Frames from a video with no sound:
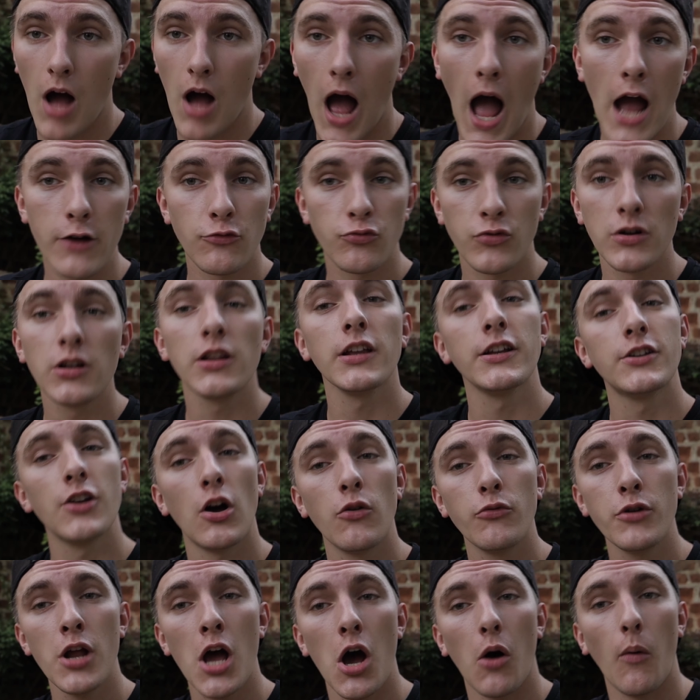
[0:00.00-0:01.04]
I really
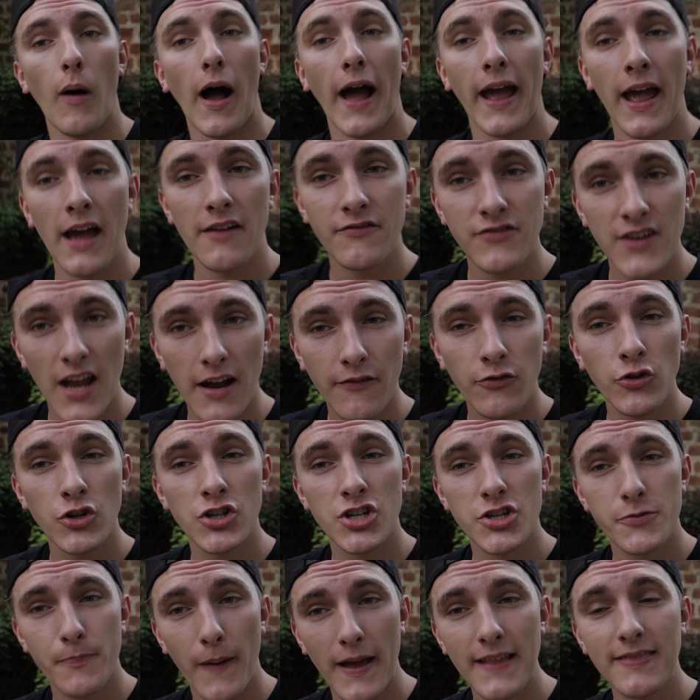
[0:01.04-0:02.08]
don't know. I have never
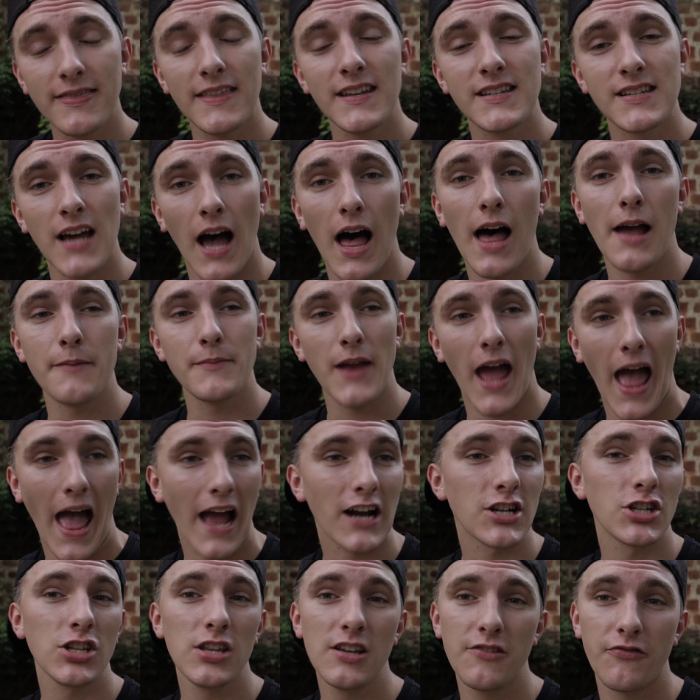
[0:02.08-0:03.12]
spent the time to
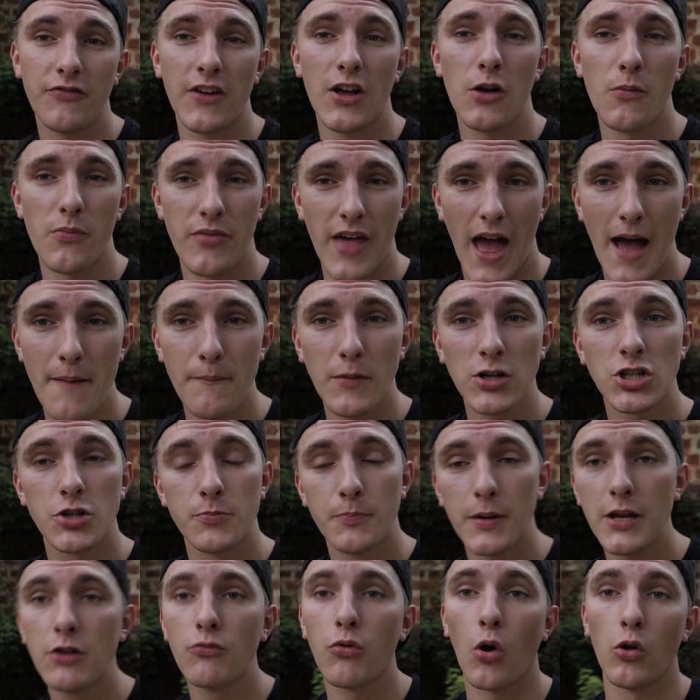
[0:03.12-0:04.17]
actually film that
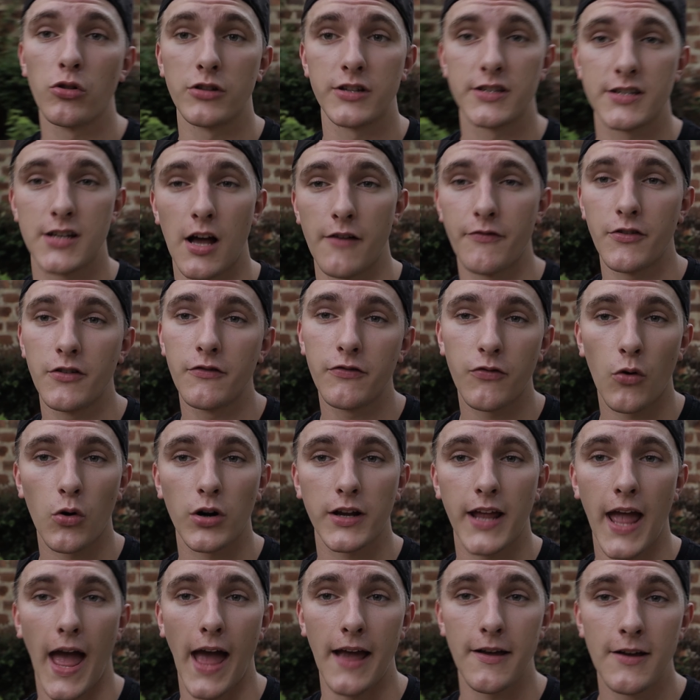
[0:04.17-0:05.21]
much B-roll and stuff in
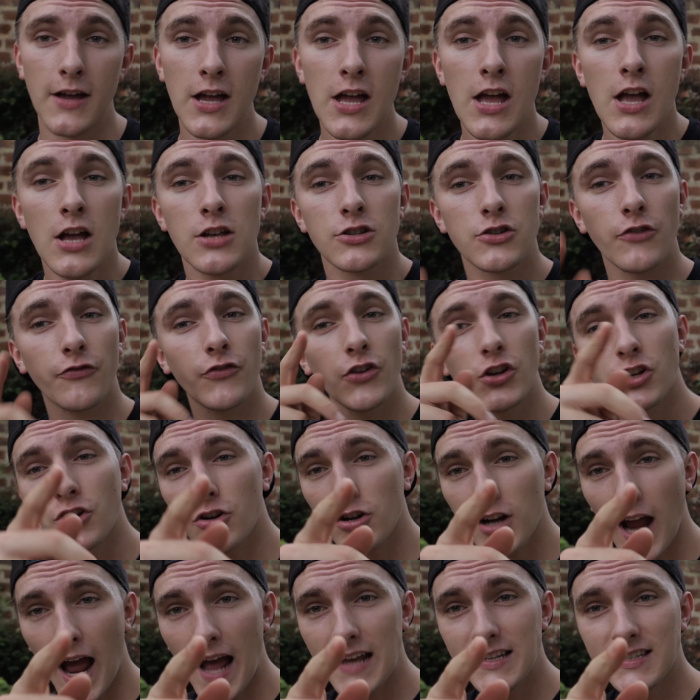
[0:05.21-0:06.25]
4K. So for
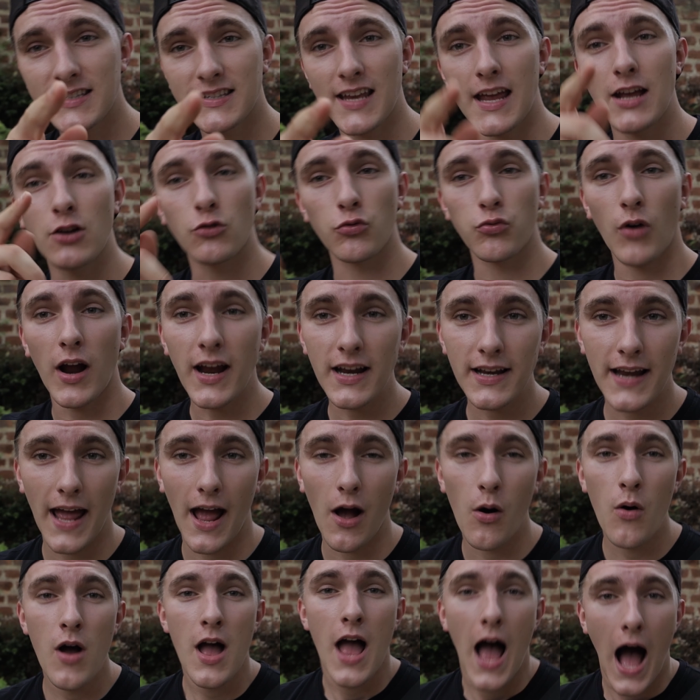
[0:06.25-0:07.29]
your guys' sake, right
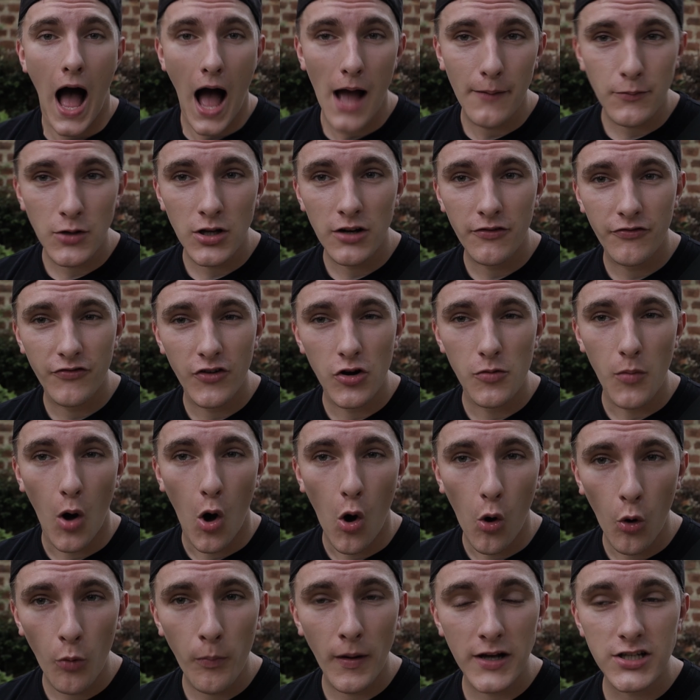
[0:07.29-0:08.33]
now, I'm going to film a
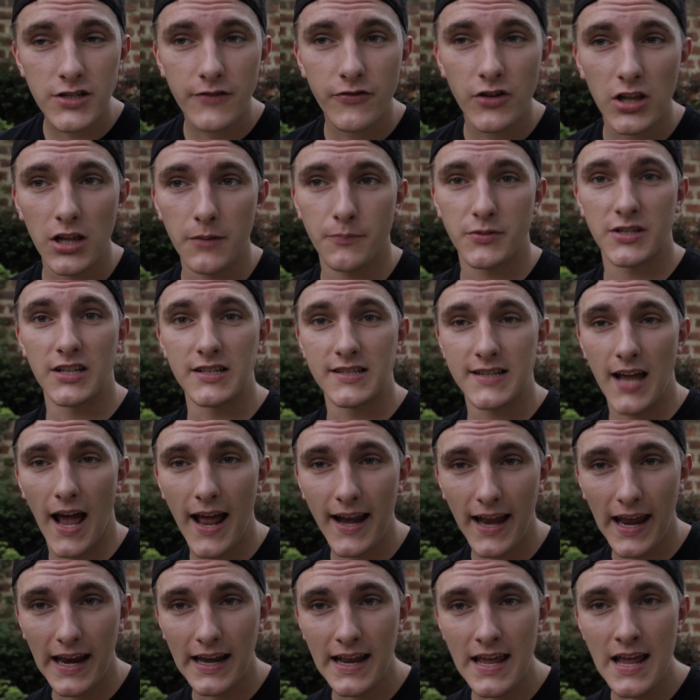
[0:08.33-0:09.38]
whole bunch of clips in
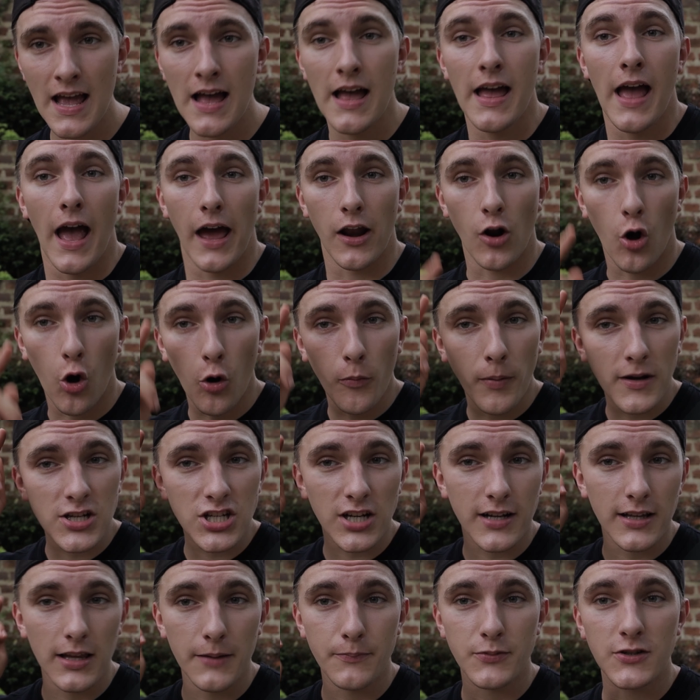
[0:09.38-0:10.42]
1080 and a whole
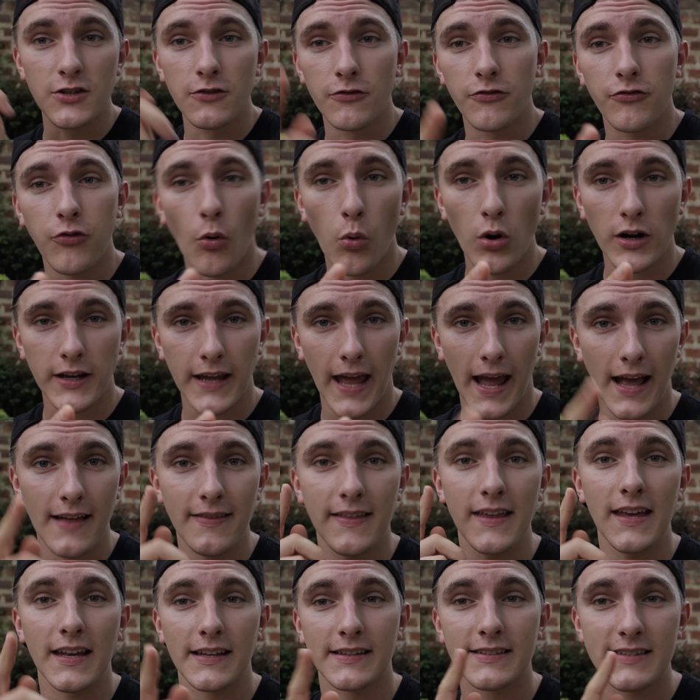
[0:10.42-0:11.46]
bunch of clips in
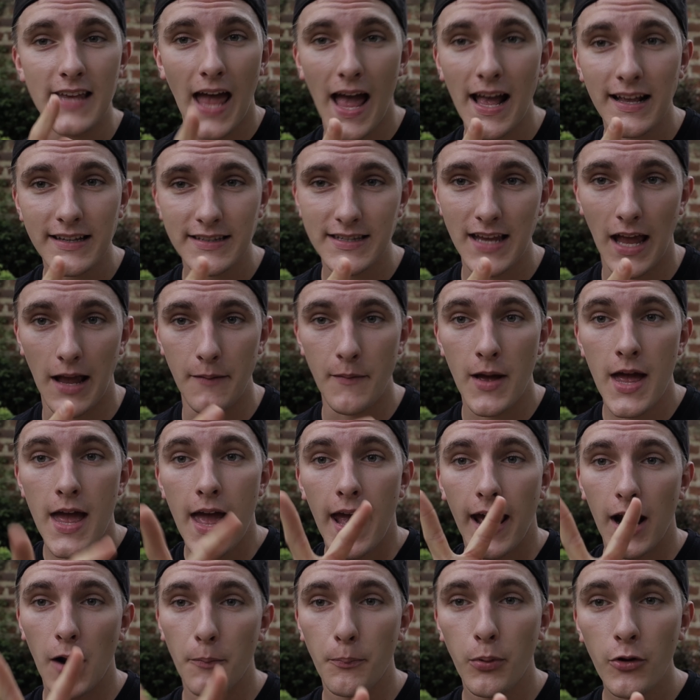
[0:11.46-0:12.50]
4K, the exact same,
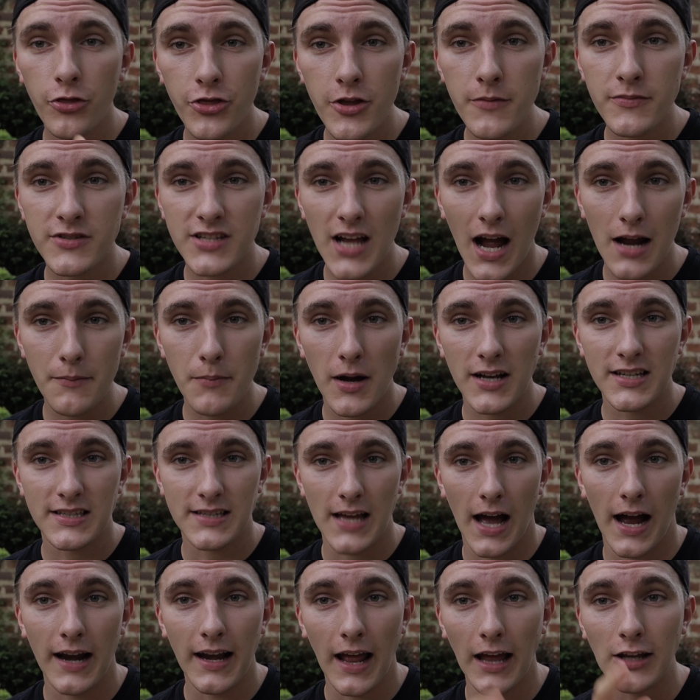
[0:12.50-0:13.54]
and I'll put them side by
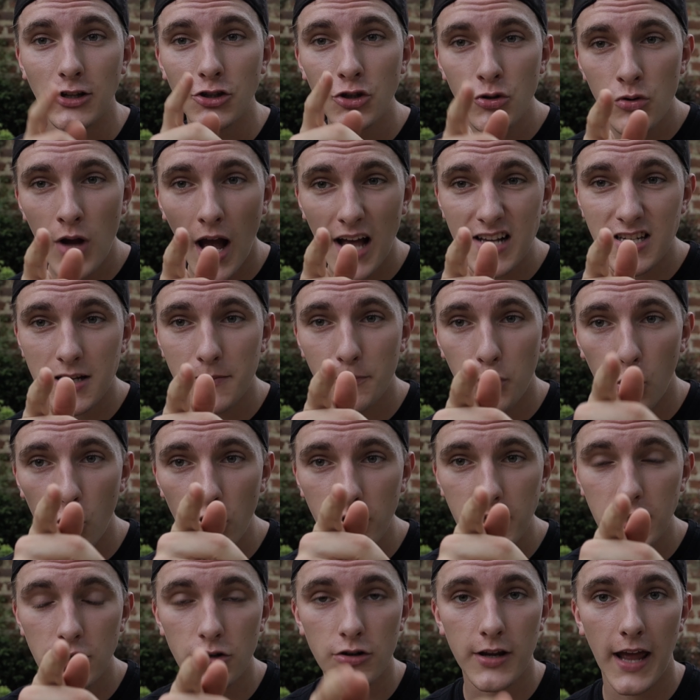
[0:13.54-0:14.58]
side, and you guys can
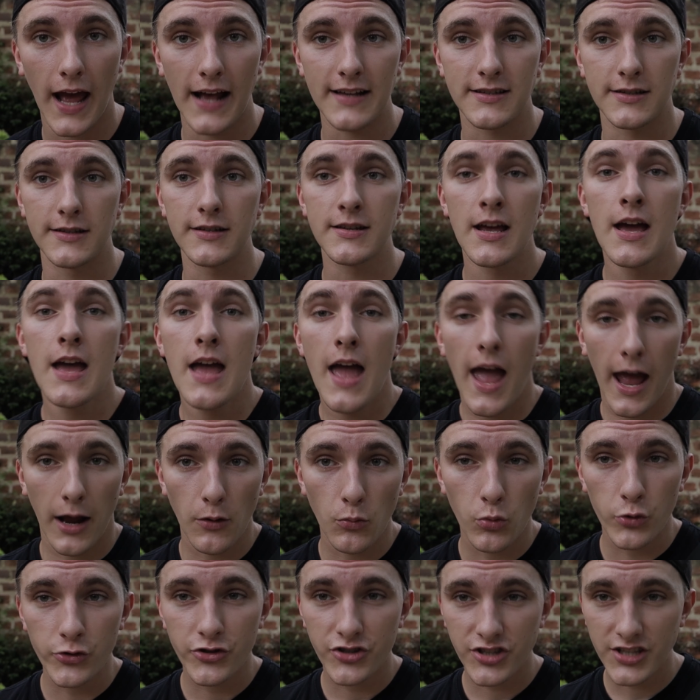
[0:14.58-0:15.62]
put in your guesses,
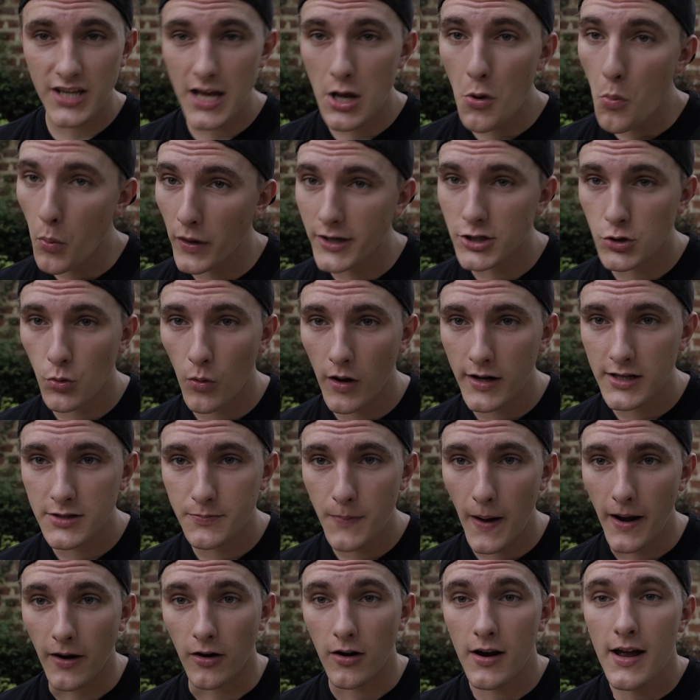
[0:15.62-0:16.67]
and we'll see which one is
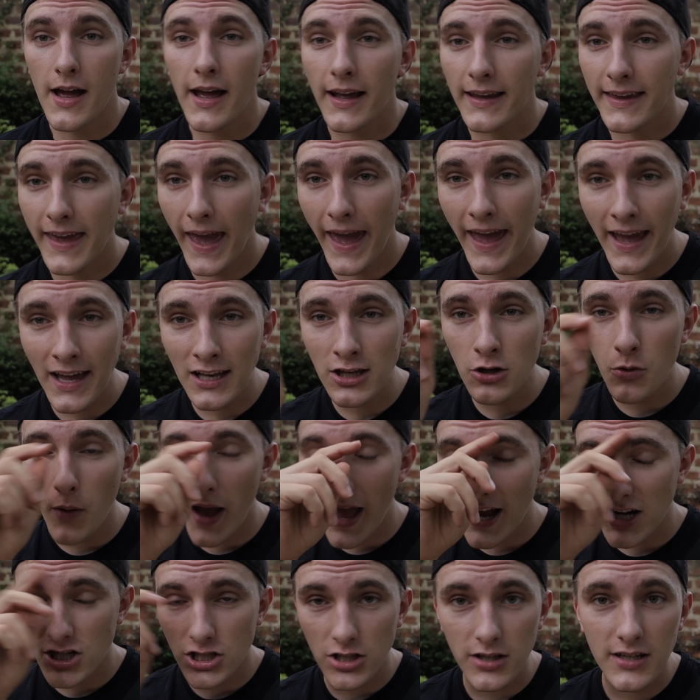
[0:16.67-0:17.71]
better. Can you
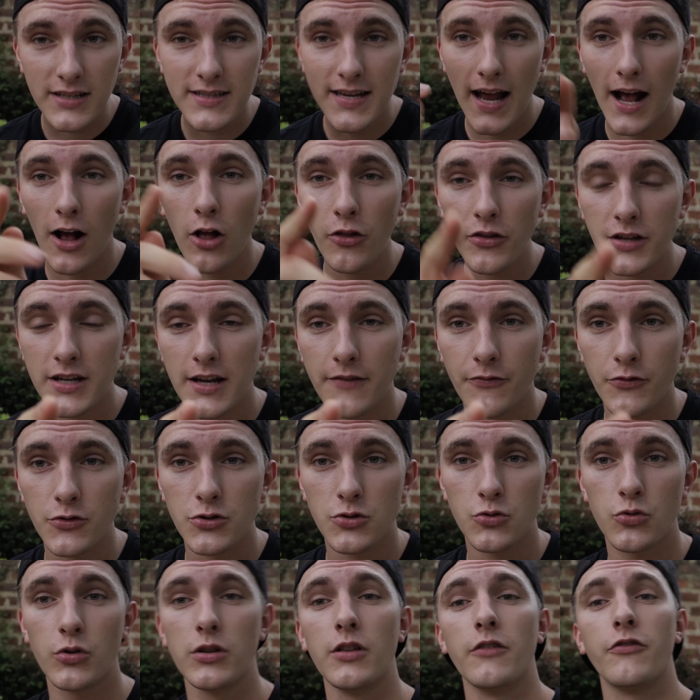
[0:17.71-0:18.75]
actually tell the
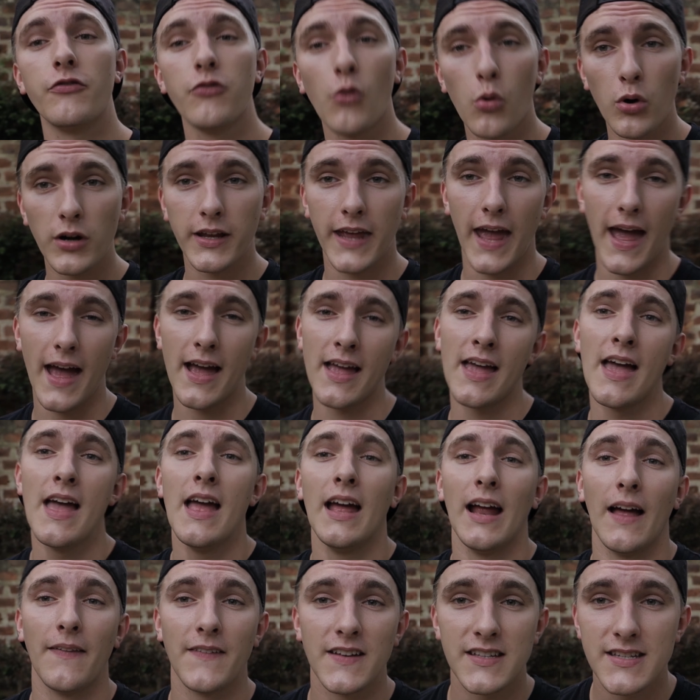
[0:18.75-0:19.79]
difference between the 4K
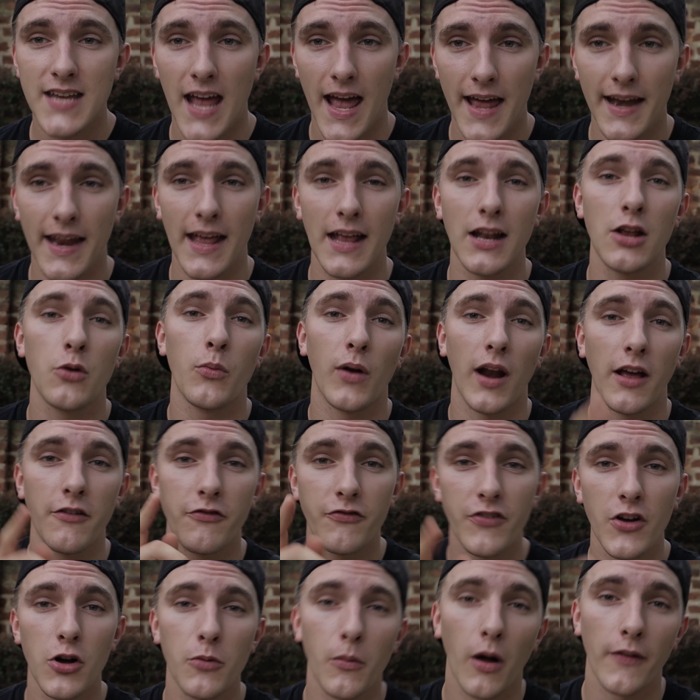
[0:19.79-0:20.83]
and the 1080 when I
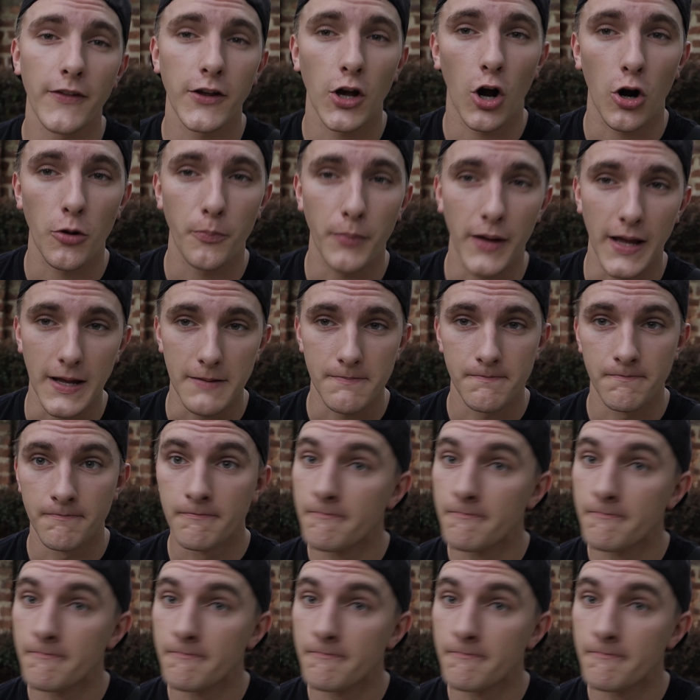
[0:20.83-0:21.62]
film on the RP?